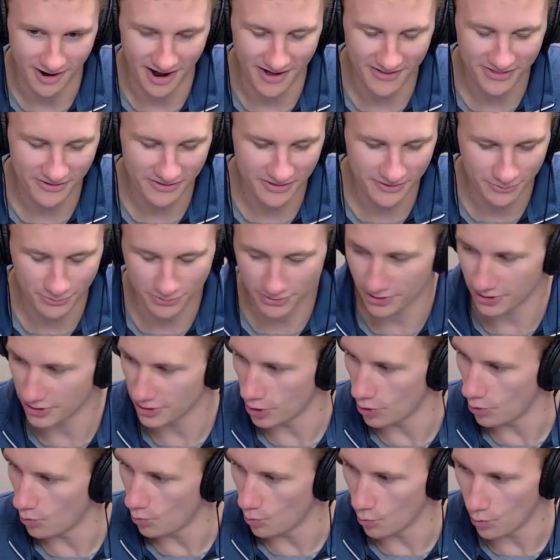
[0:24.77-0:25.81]
I thought they were going to
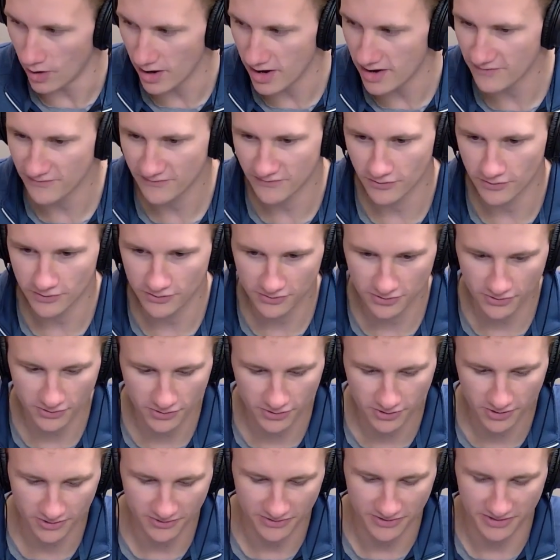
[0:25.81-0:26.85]
go way
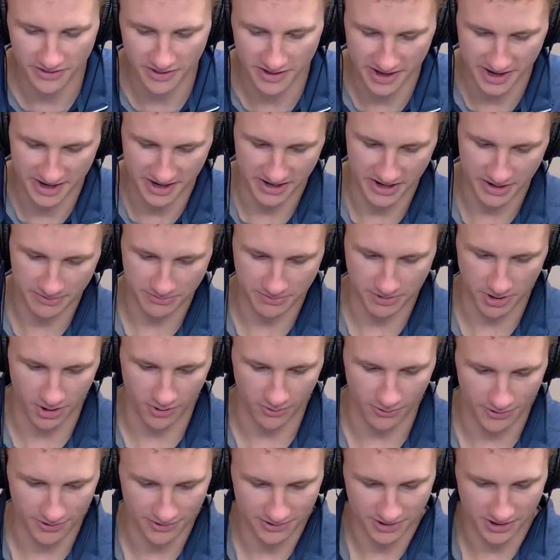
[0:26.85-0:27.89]
further than they ended up
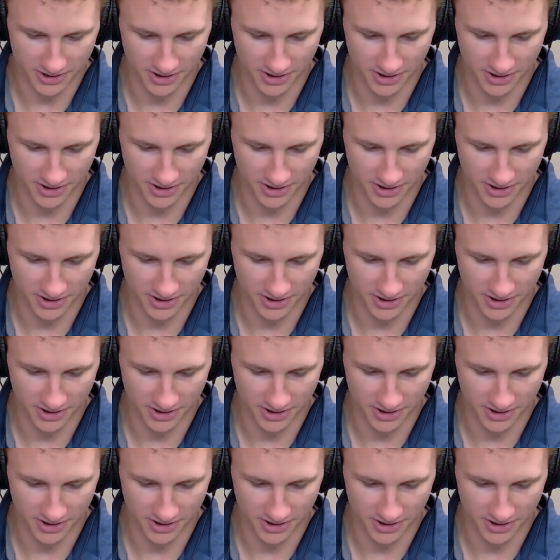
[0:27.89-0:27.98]
going.